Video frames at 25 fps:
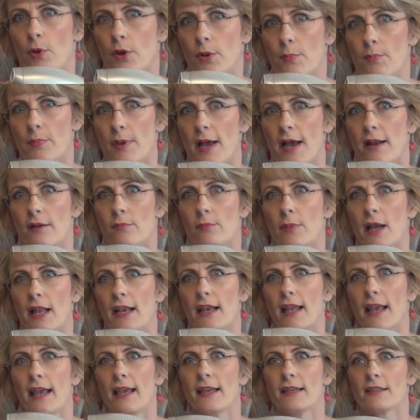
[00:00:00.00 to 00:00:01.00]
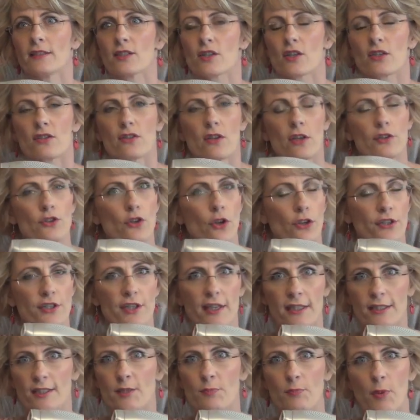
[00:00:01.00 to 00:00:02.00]
bottom part of my legs because I
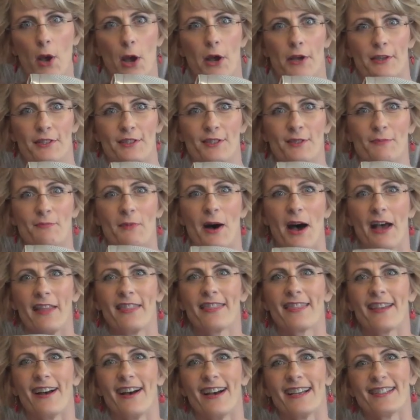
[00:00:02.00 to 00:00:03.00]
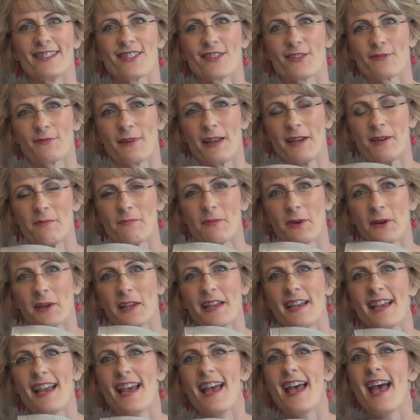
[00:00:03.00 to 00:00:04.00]
don't expose my thighs to
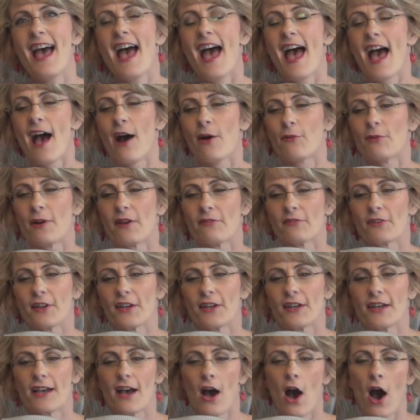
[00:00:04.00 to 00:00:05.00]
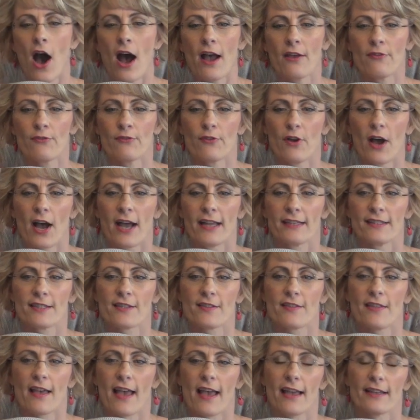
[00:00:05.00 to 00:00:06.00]
anybody. However, I find
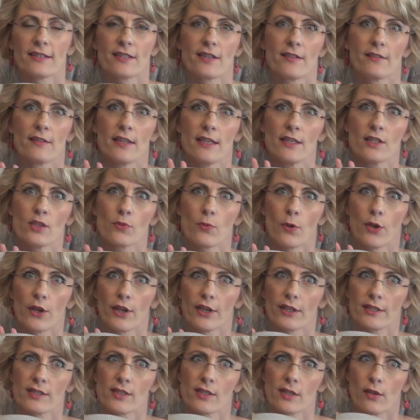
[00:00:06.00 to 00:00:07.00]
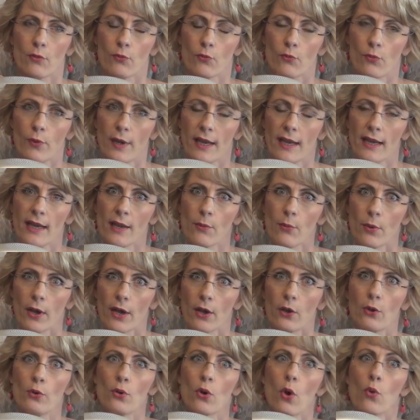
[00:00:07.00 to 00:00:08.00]
that this works really
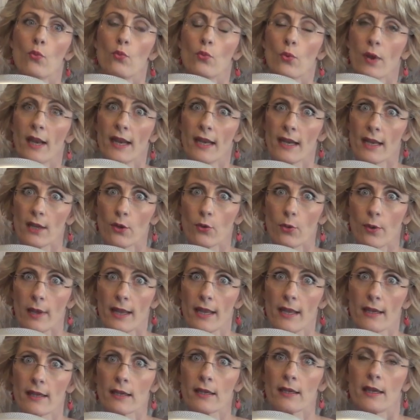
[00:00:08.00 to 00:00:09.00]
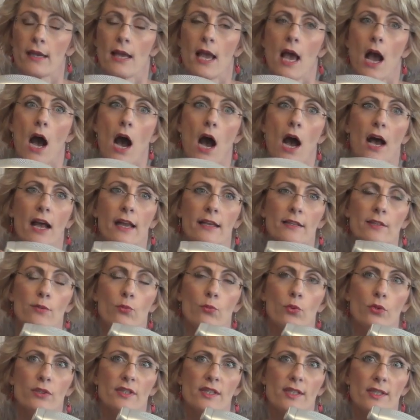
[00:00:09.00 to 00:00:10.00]
well, really quick.
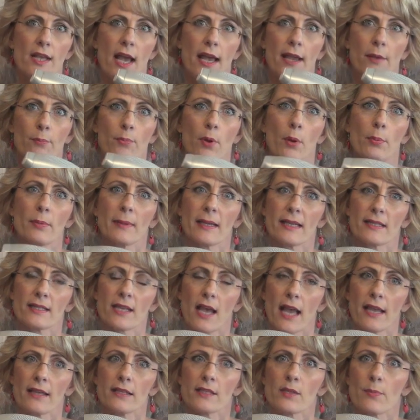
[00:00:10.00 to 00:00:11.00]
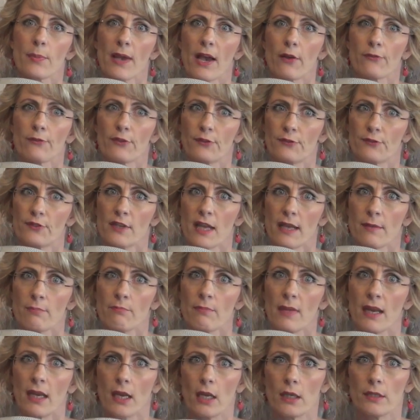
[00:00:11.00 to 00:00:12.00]
I would say it probably takes about
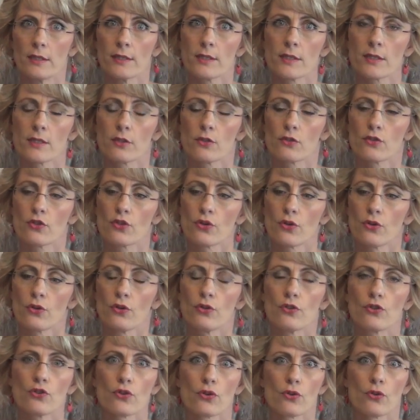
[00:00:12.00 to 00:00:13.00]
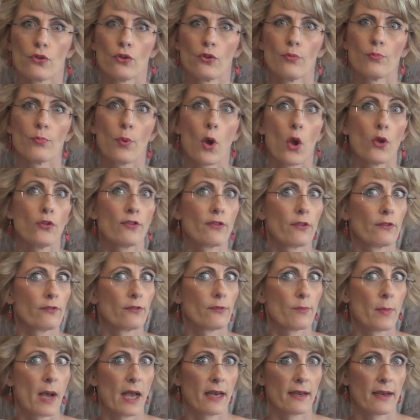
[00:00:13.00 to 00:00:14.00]
15 minutes to do both
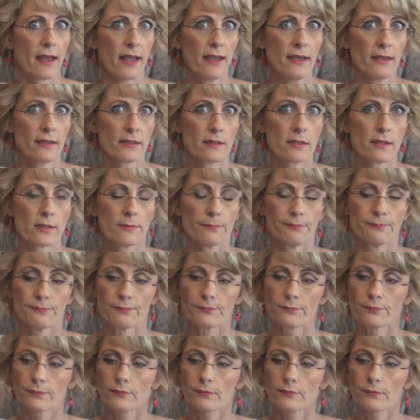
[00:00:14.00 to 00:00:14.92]
of my legs.